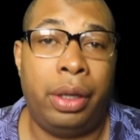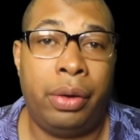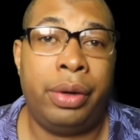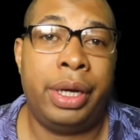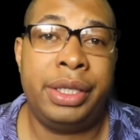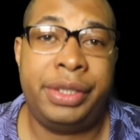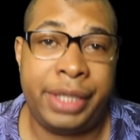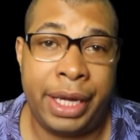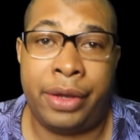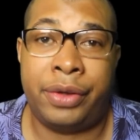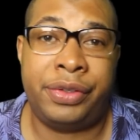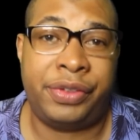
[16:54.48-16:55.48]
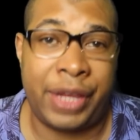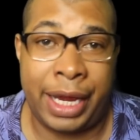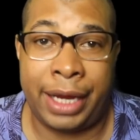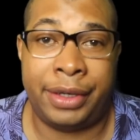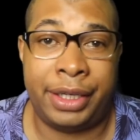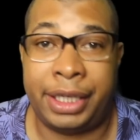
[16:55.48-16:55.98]
Lawrence tells
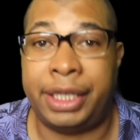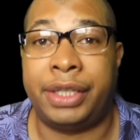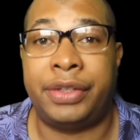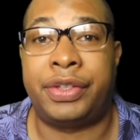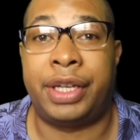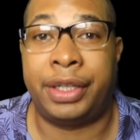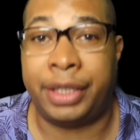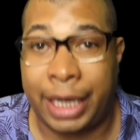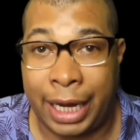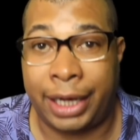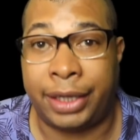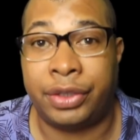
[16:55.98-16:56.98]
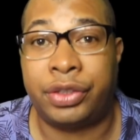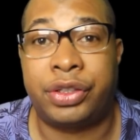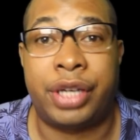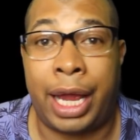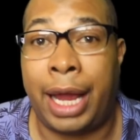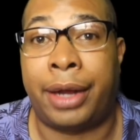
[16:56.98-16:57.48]
Thandie he's
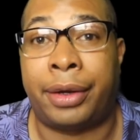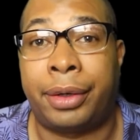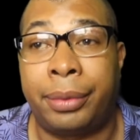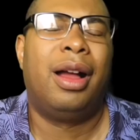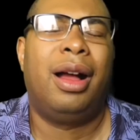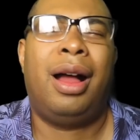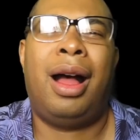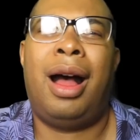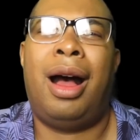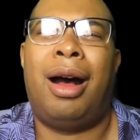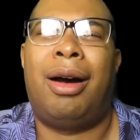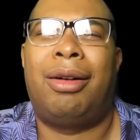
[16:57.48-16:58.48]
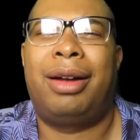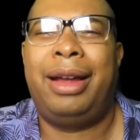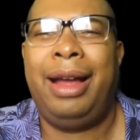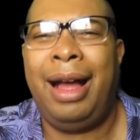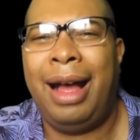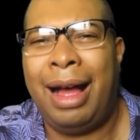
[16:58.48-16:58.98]
engaged to Anna. Oh,
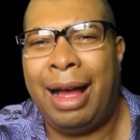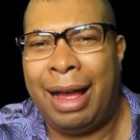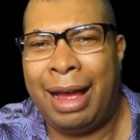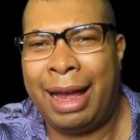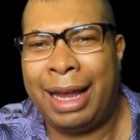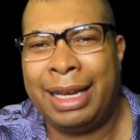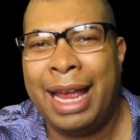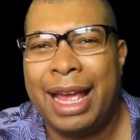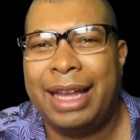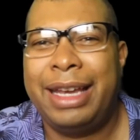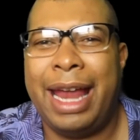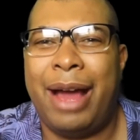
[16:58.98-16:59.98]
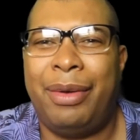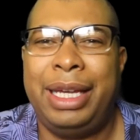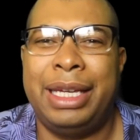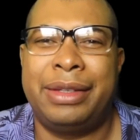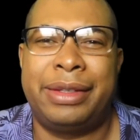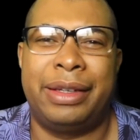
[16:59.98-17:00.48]
God. Now
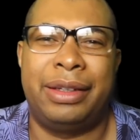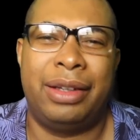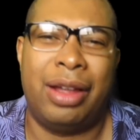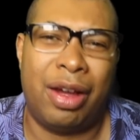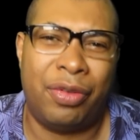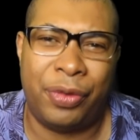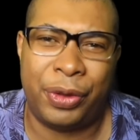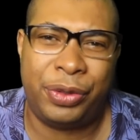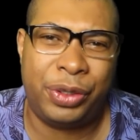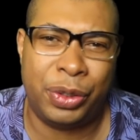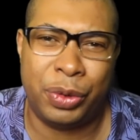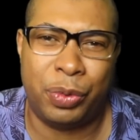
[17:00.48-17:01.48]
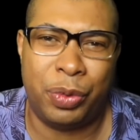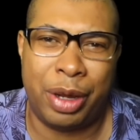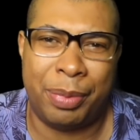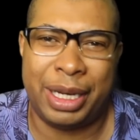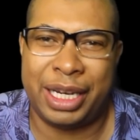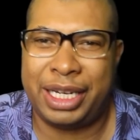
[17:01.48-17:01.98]
he's in love with two
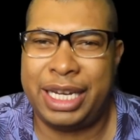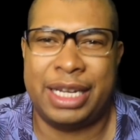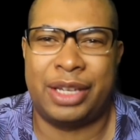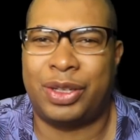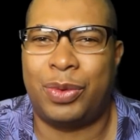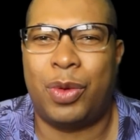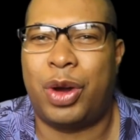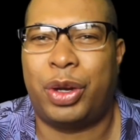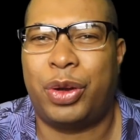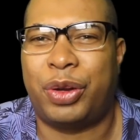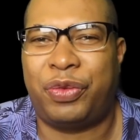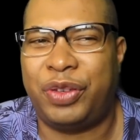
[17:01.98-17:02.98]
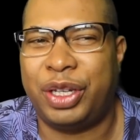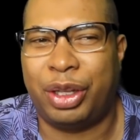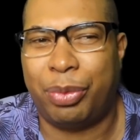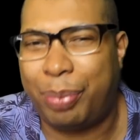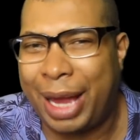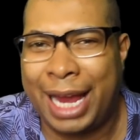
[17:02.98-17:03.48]
women and he doesn't want her to feel
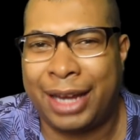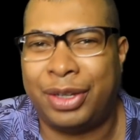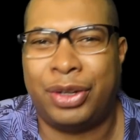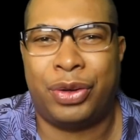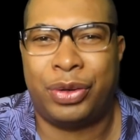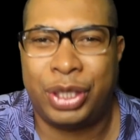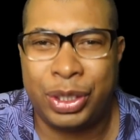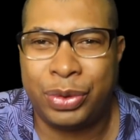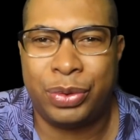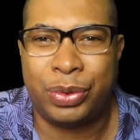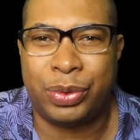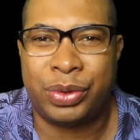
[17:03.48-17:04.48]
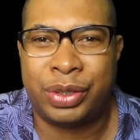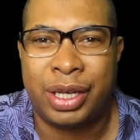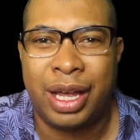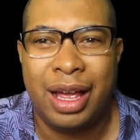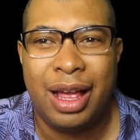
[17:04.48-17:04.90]
abandoned or used.